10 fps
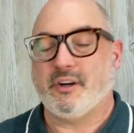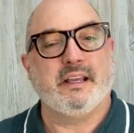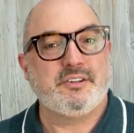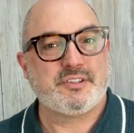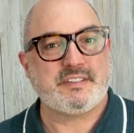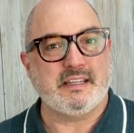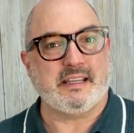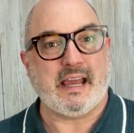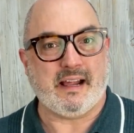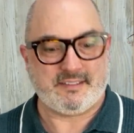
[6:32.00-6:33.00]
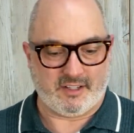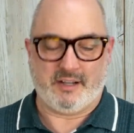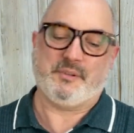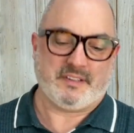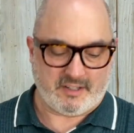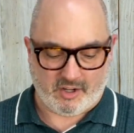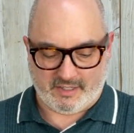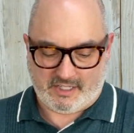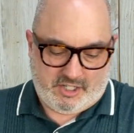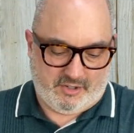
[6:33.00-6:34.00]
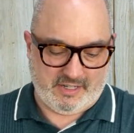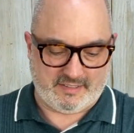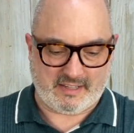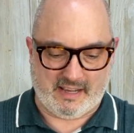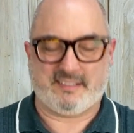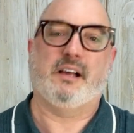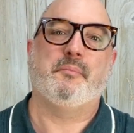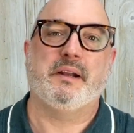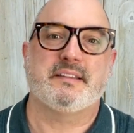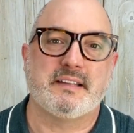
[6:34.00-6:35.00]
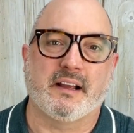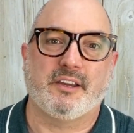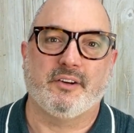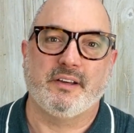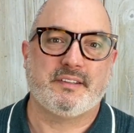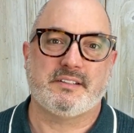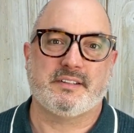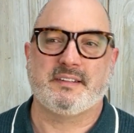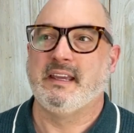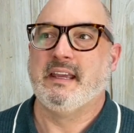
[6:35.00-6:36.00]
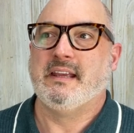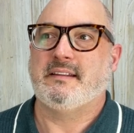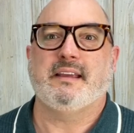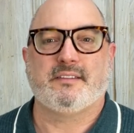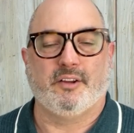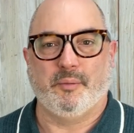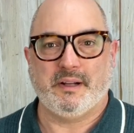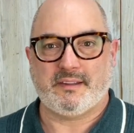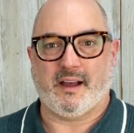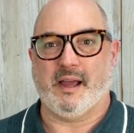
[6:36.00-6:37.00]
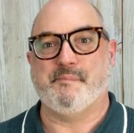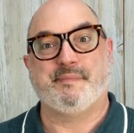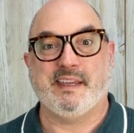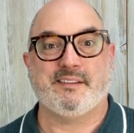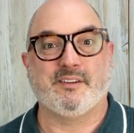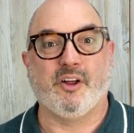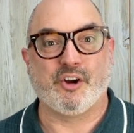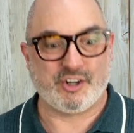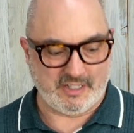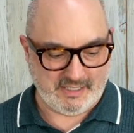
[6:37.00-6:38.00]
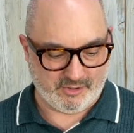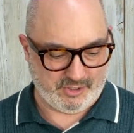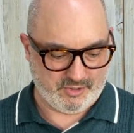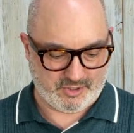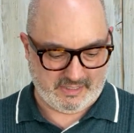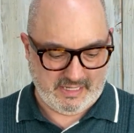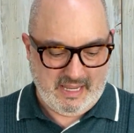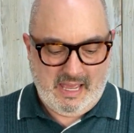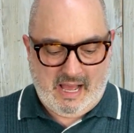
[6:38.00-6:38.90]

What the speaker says: interesting cast on. I was going to call it a curious cast on, but it's not curious. It just takes a little bit of time, takes a longer needle usually.